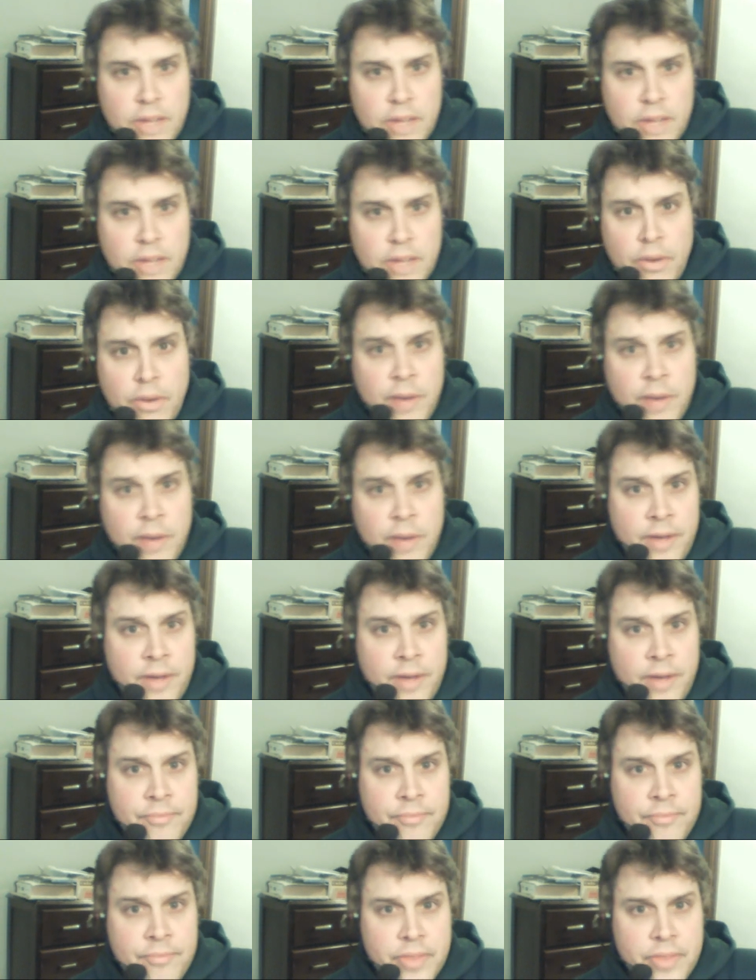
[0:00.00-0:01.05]
Well,
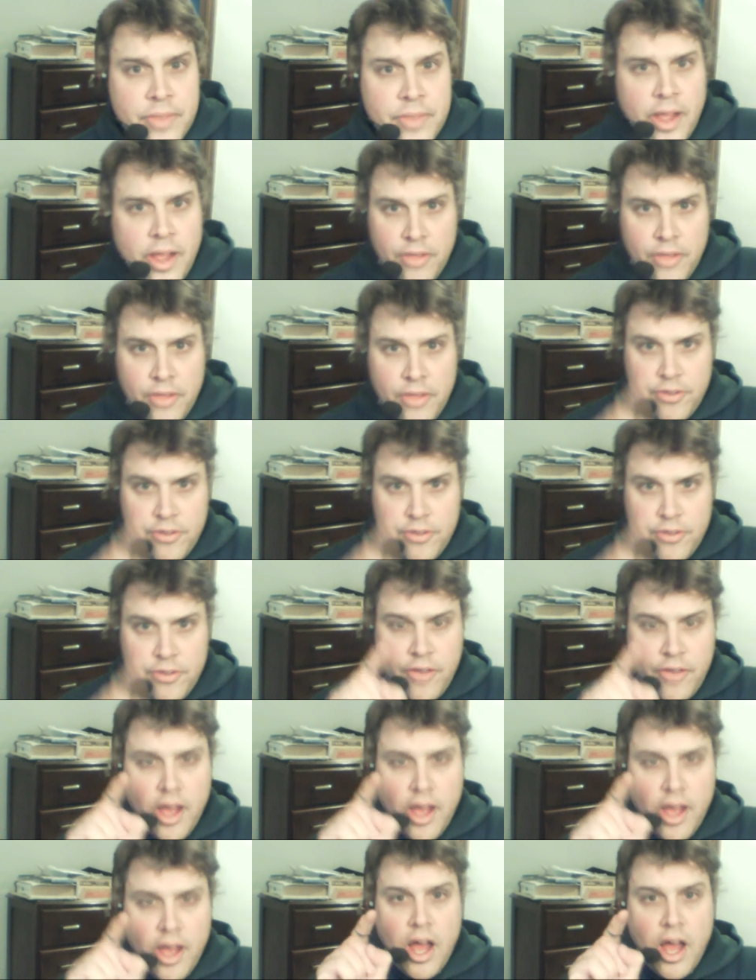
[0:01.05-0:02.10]
Barack Obama,
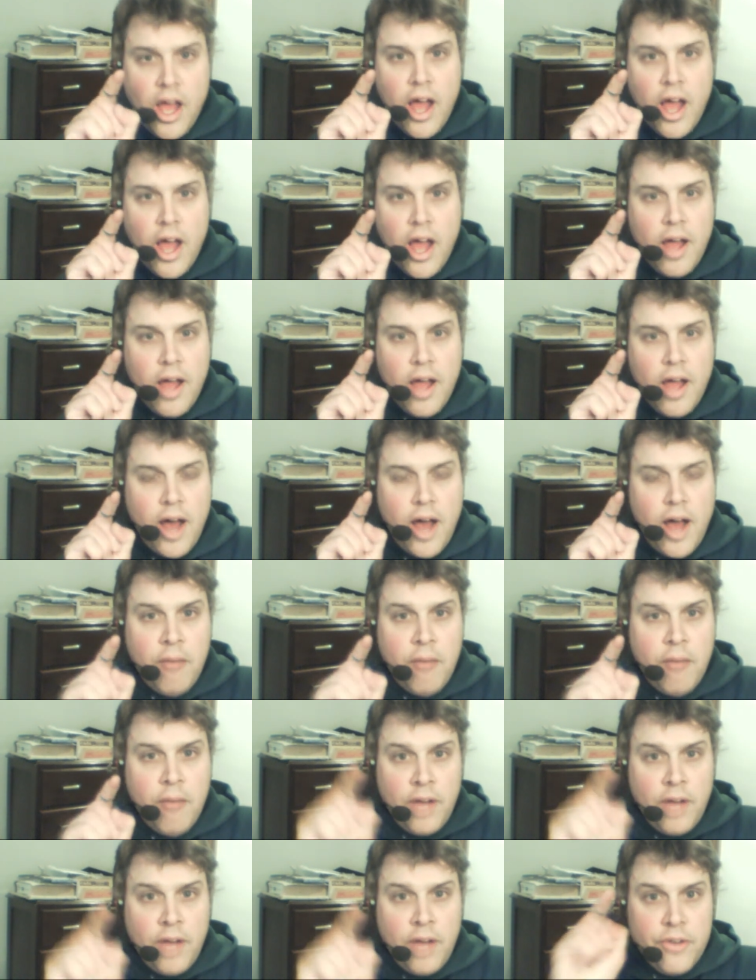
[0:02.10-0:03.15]
this is,
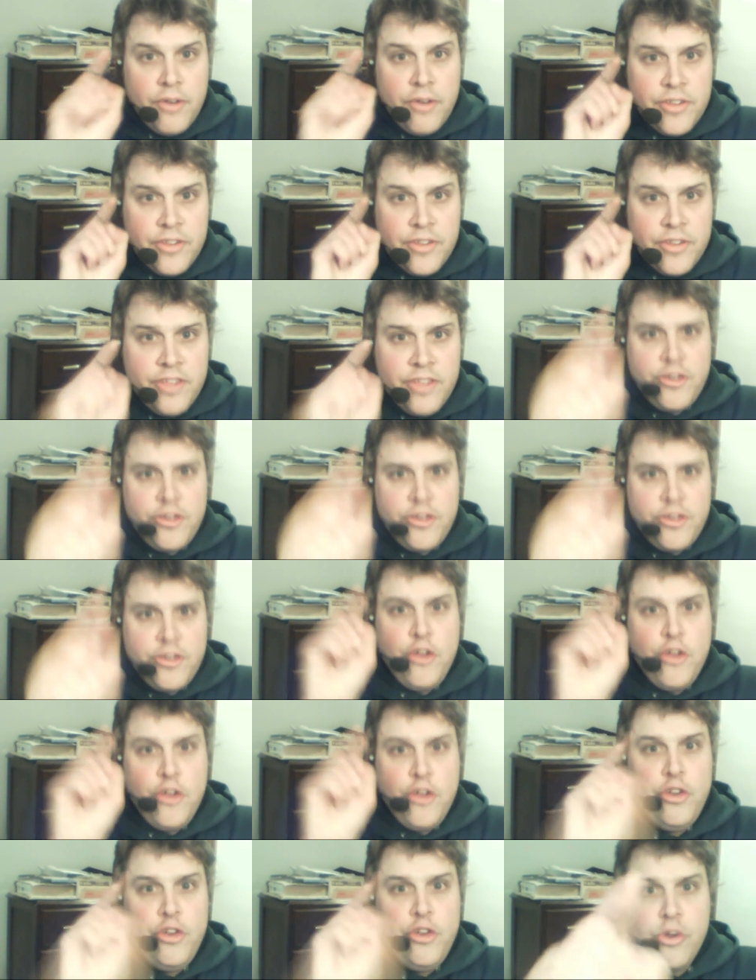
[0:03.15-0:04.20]
I'm
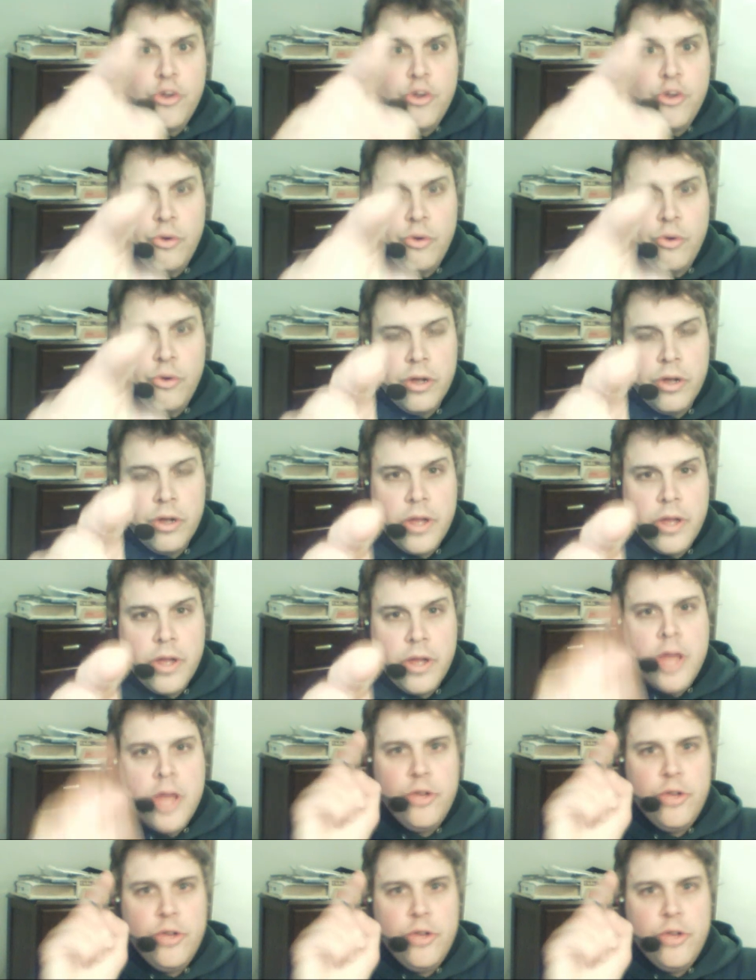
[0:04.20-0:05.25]
addressing this to
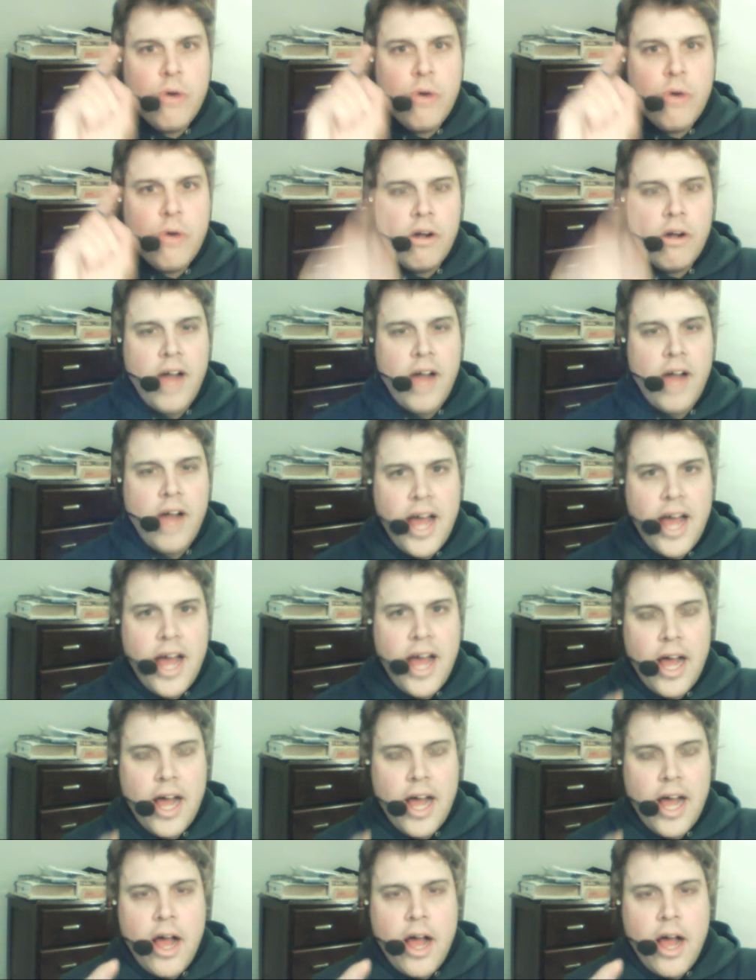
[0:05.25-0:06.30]
you.
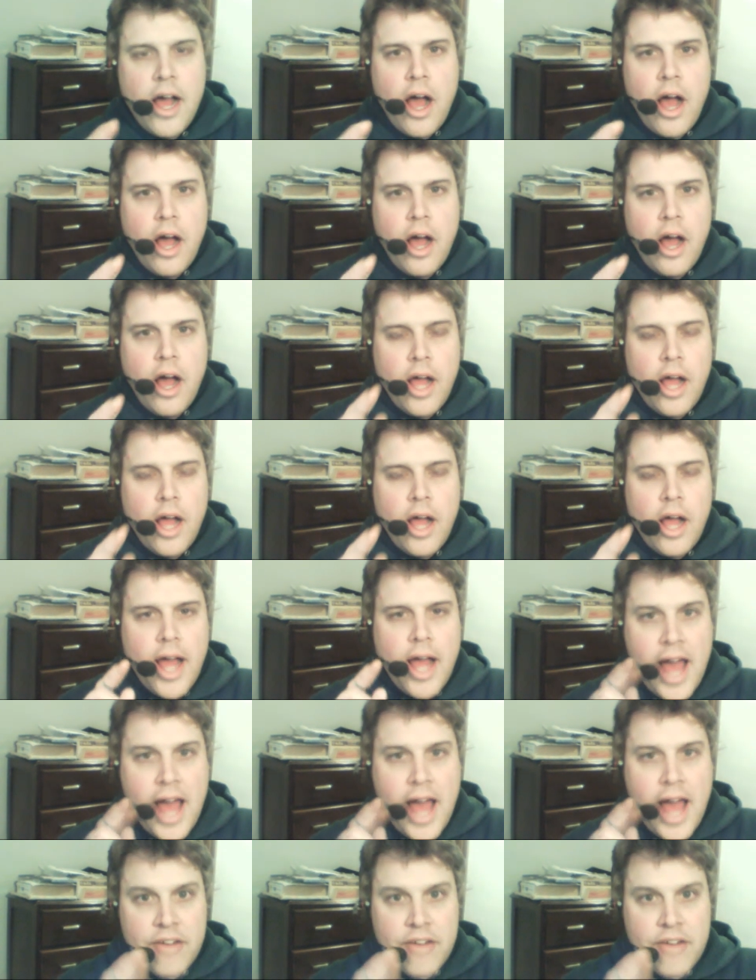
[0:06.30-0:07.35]
You are
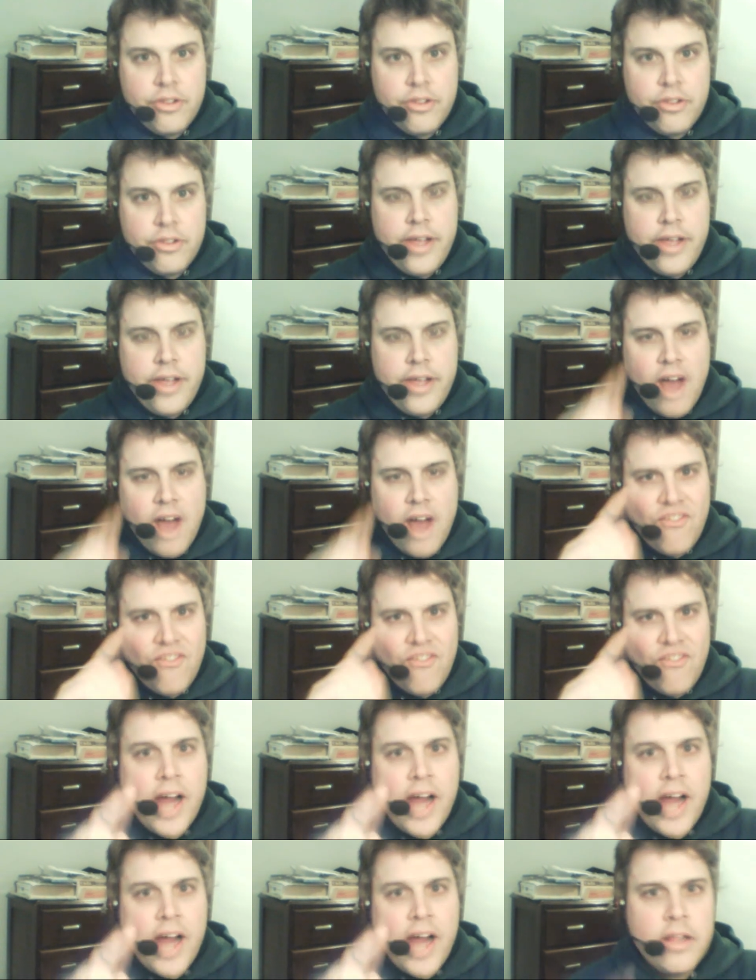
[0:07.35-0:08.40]

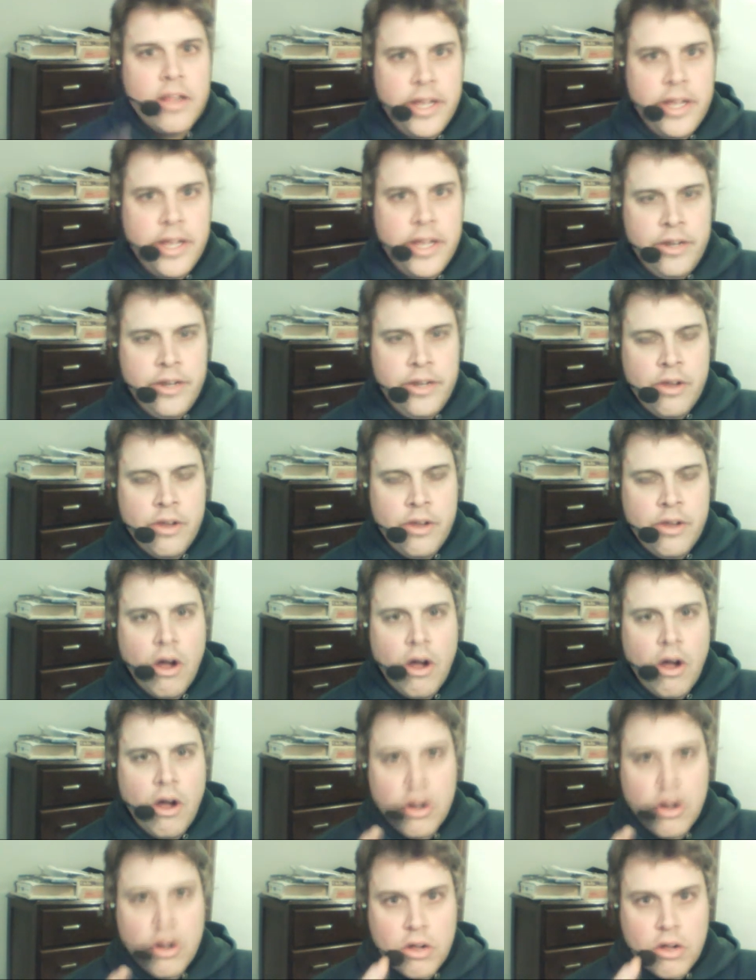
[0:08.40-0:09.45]
actually
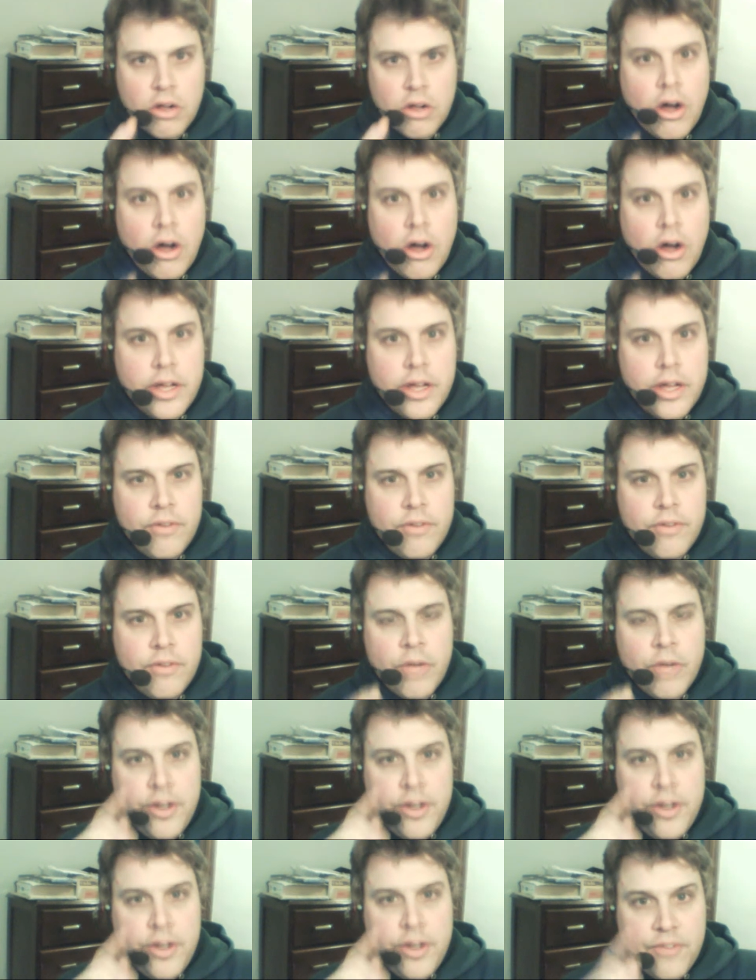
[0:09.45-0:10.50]
violating our
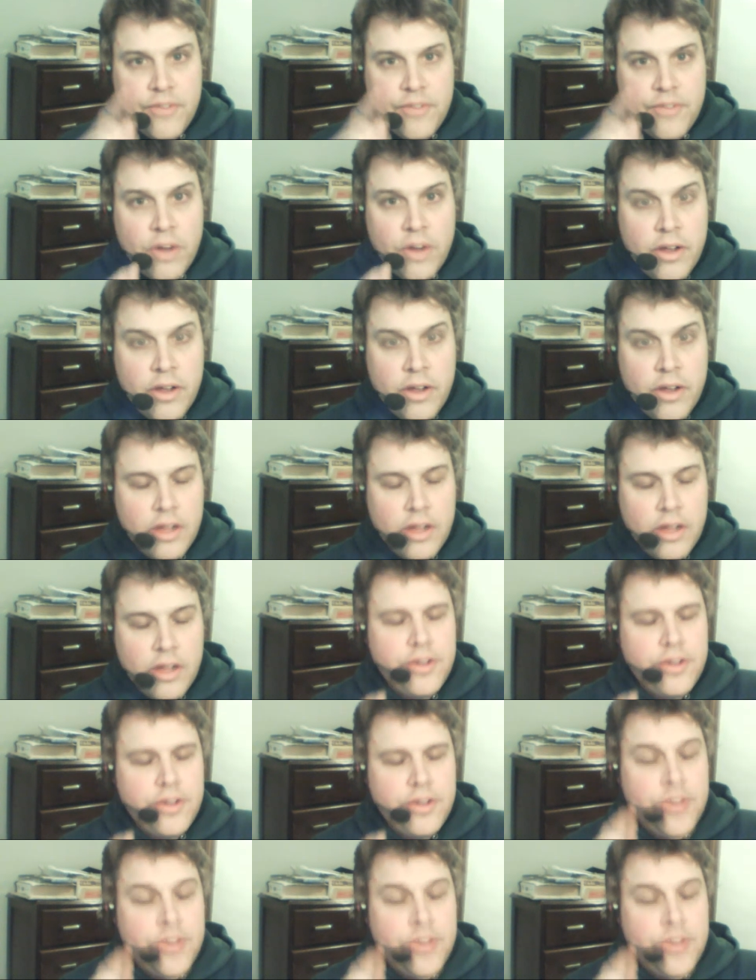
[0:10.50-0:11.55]
God-given right
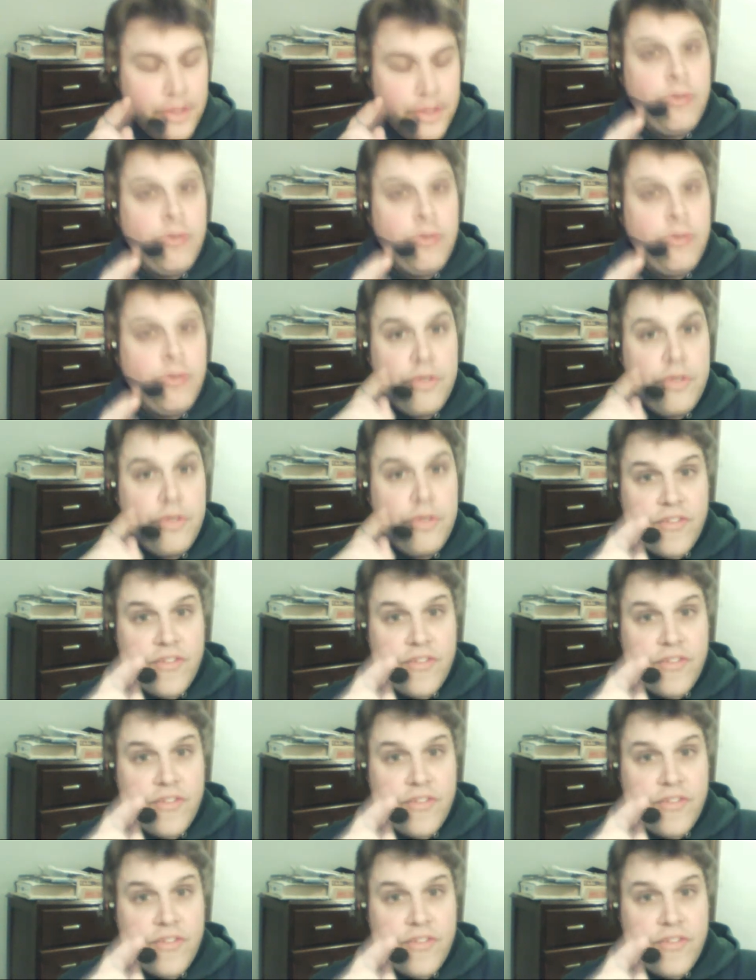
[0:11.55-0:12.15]
to defend,